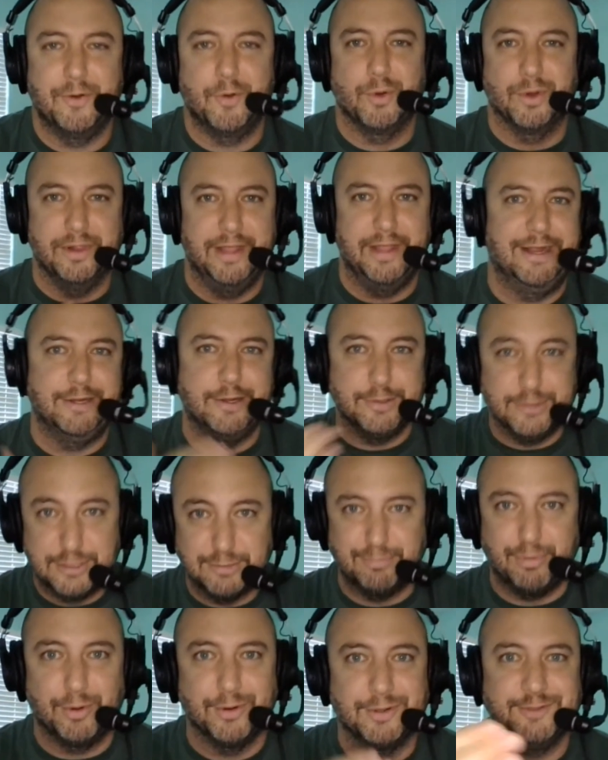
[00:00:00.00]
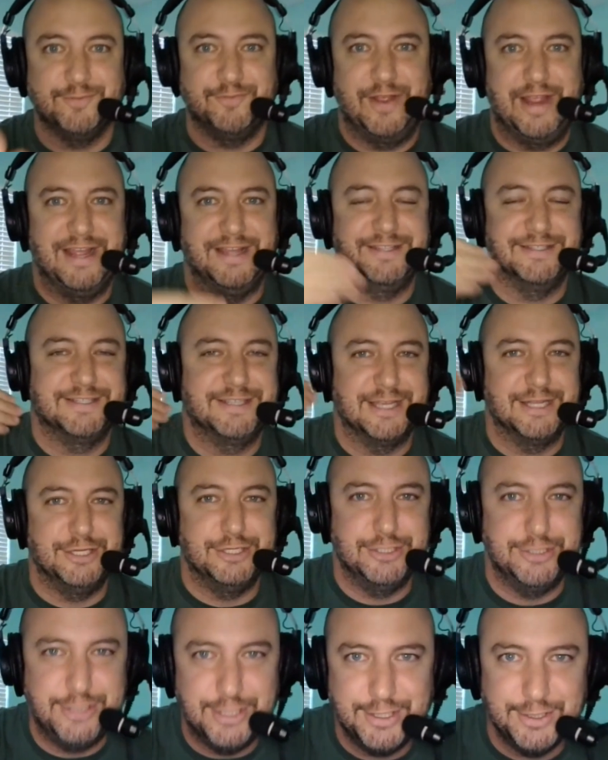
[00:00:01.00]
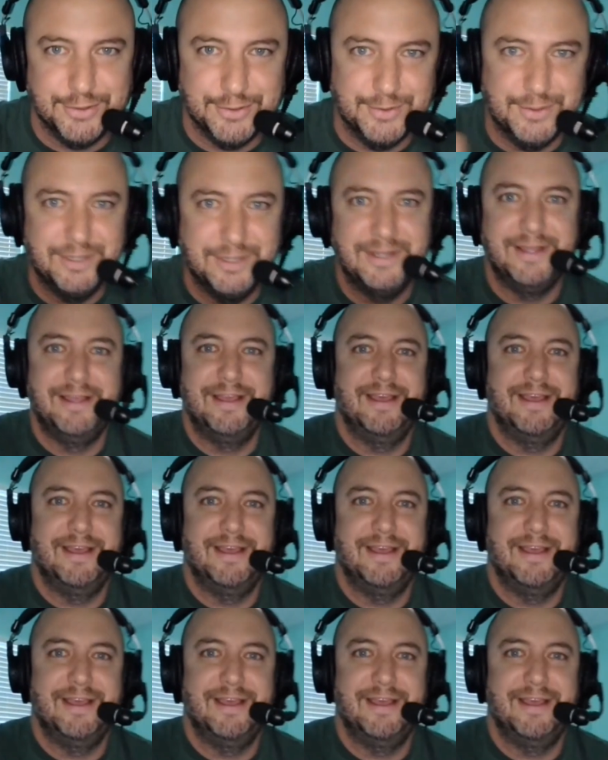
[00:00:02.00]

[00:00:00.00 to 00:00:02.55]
Orlando sports fans can do